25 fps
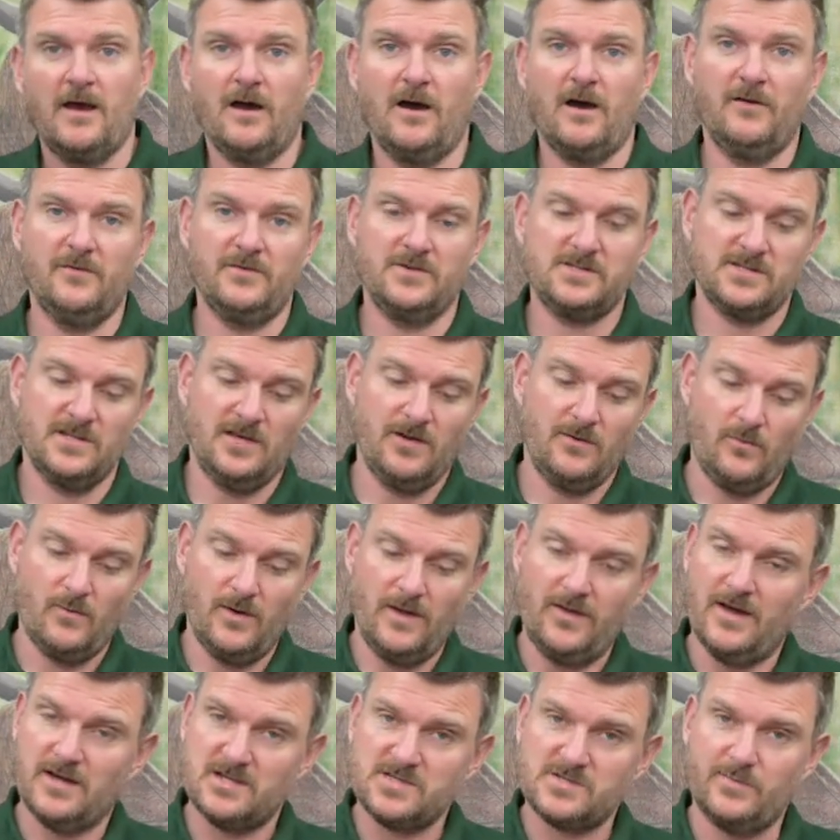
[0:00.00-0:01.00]
Obviously,
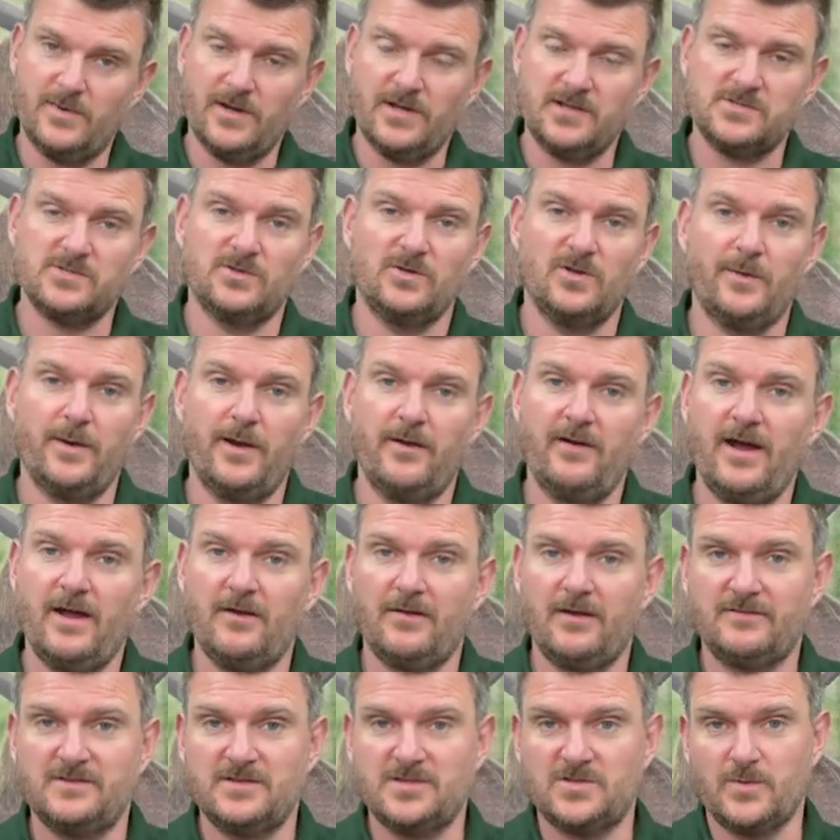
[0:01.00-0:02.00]
when that springs all the way
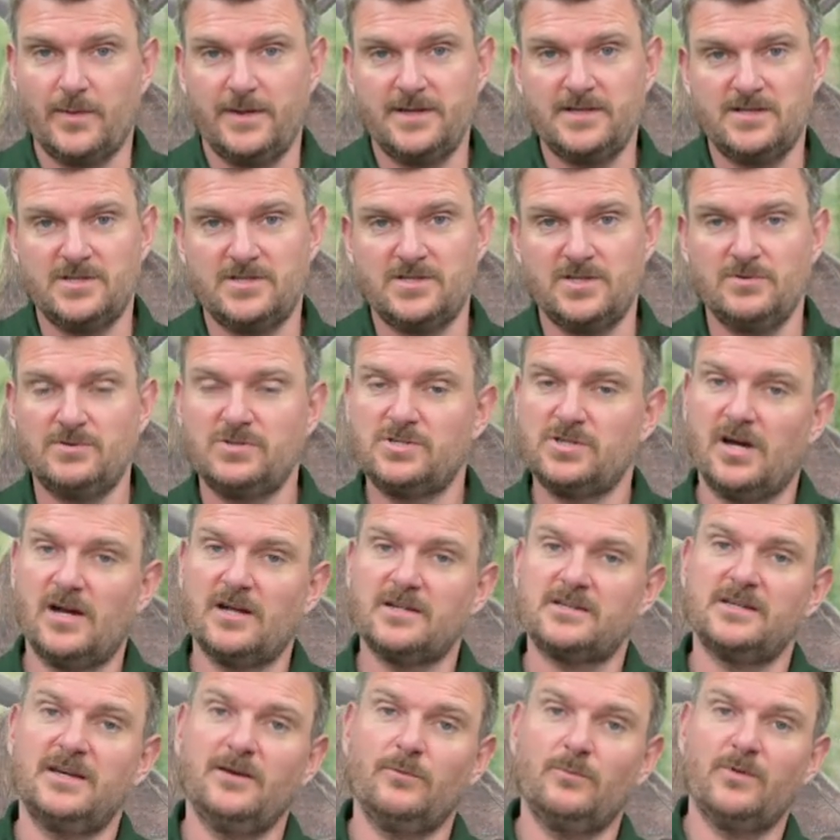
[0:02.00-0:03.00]
around after 22
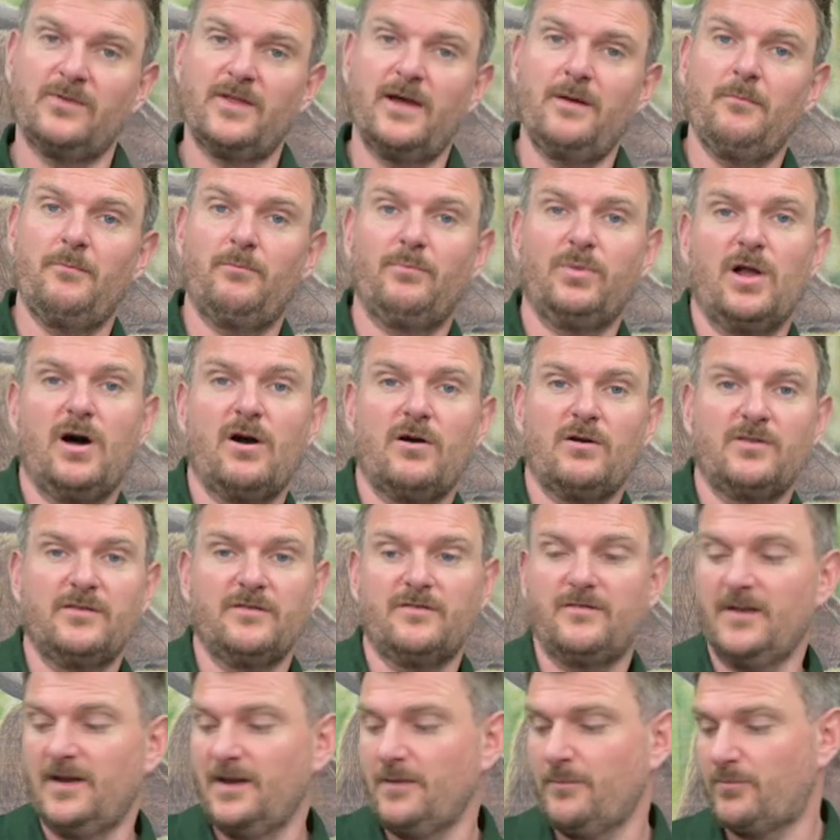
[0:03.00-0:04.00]
shots, it will then block the
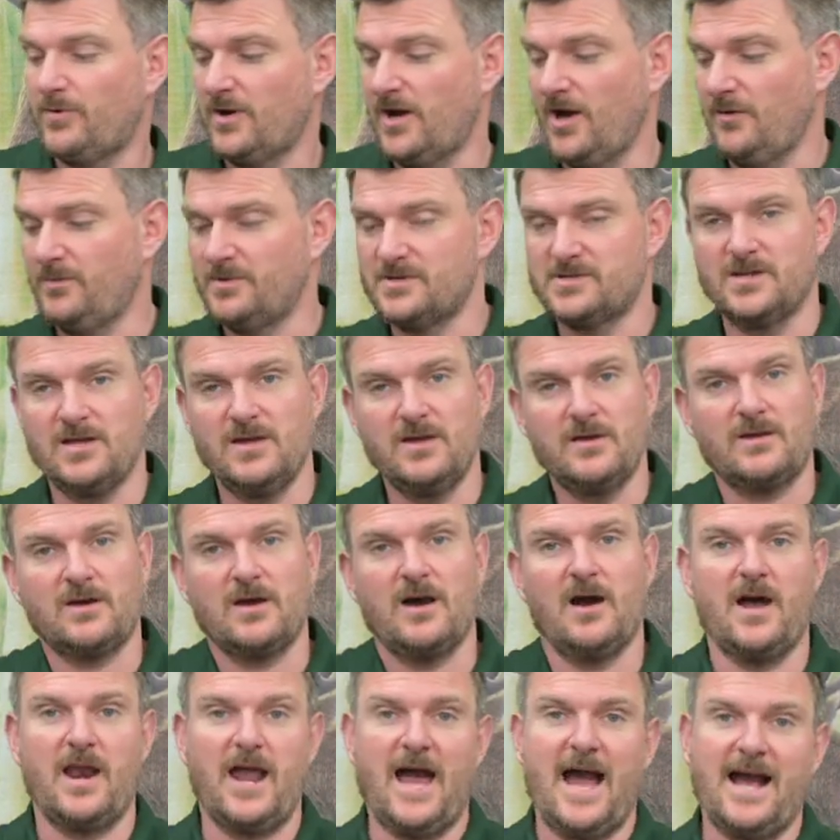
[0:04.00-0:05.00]
filling probe so you
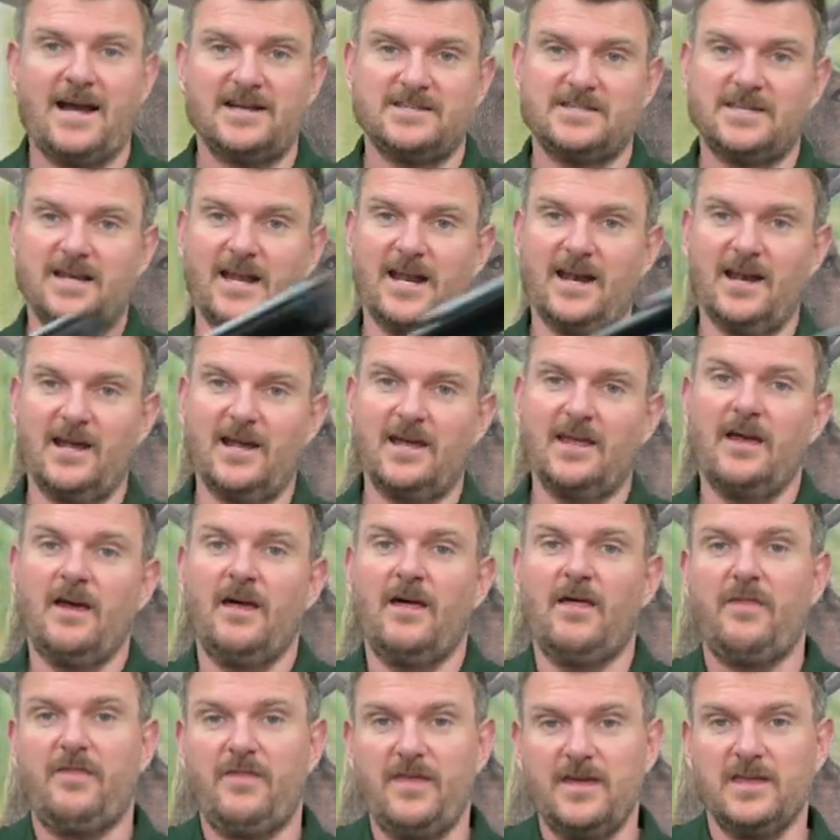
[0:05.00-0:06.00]
can't accidentally
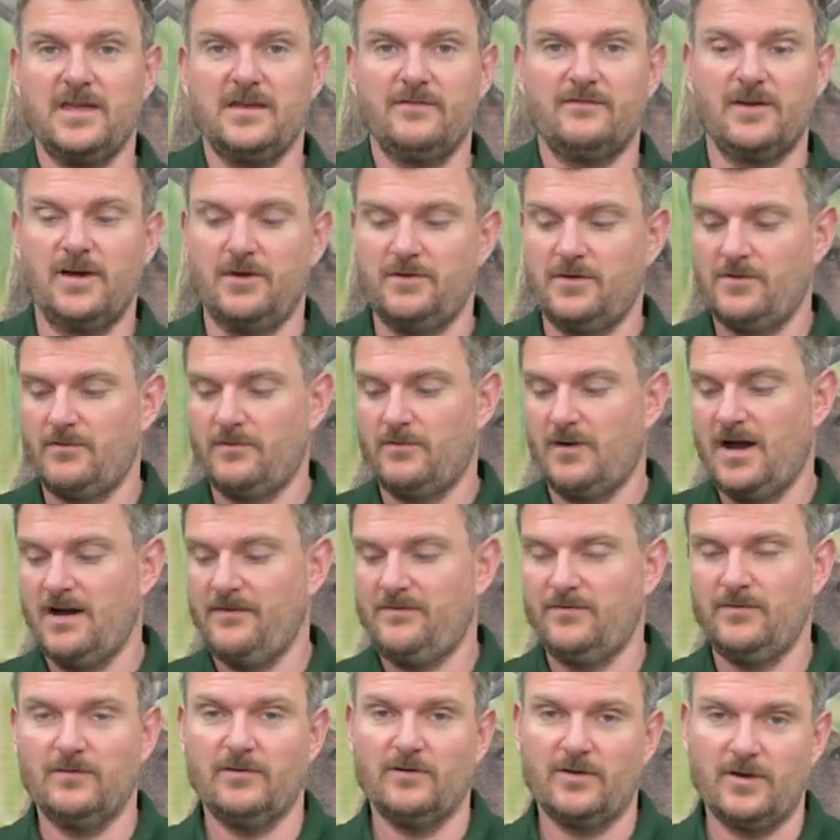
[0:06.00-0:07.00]
think you've loaded the
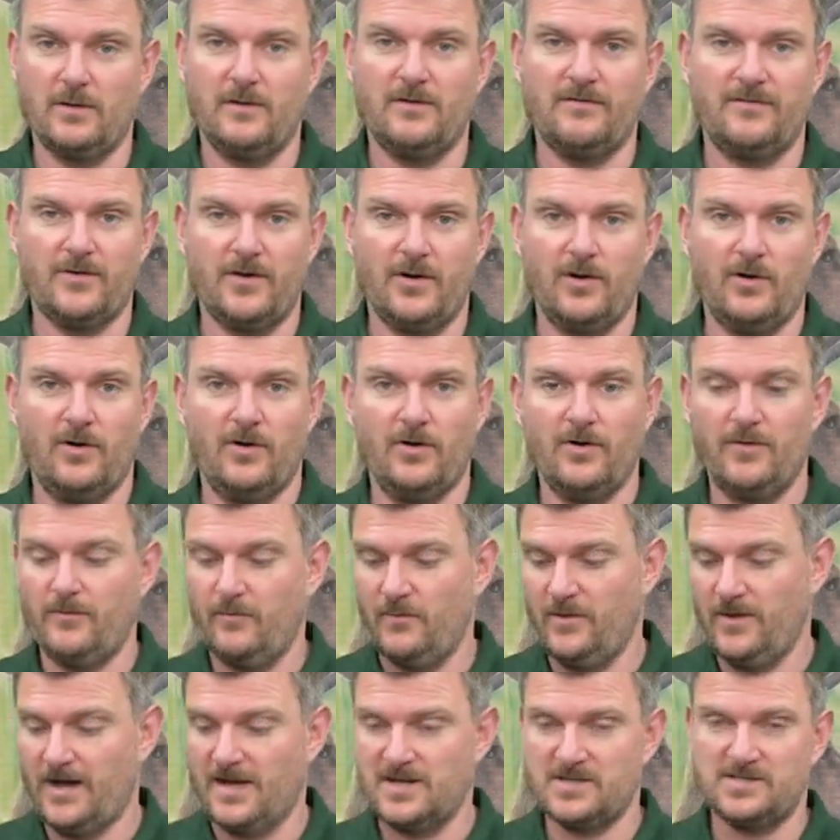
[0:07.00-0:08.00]
rifle and go off on a
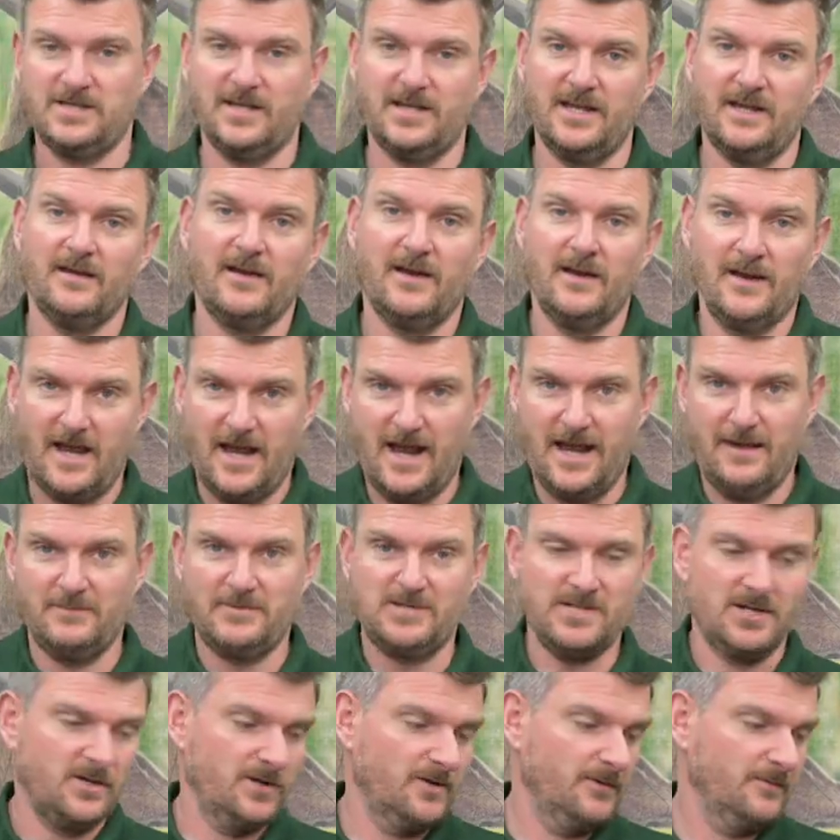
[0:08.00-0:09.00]
hunt with actually an
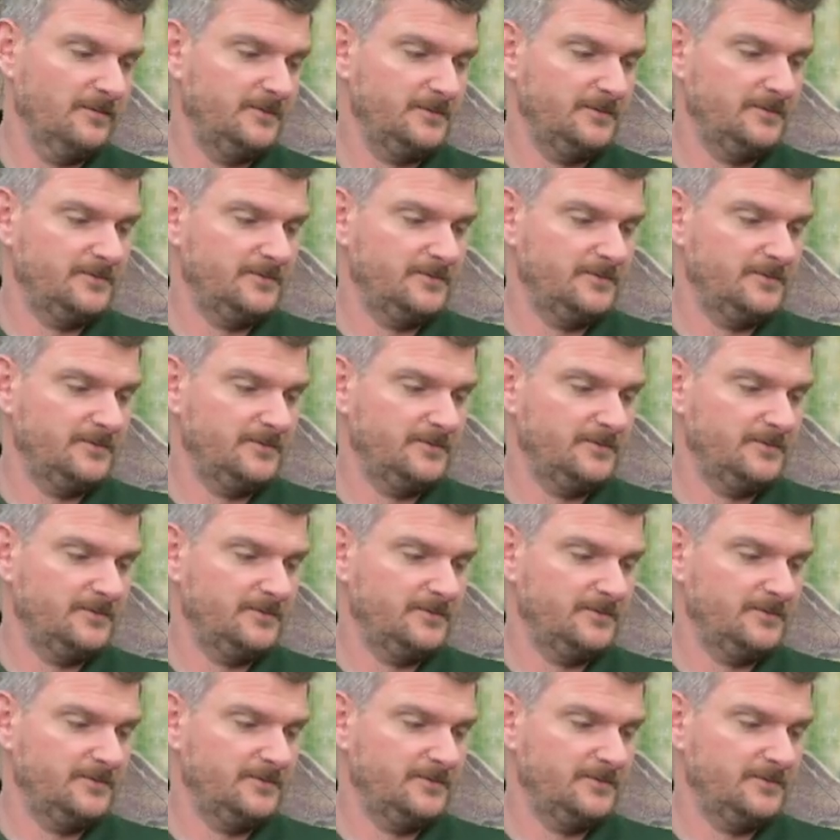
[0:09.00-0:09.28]
empty gun.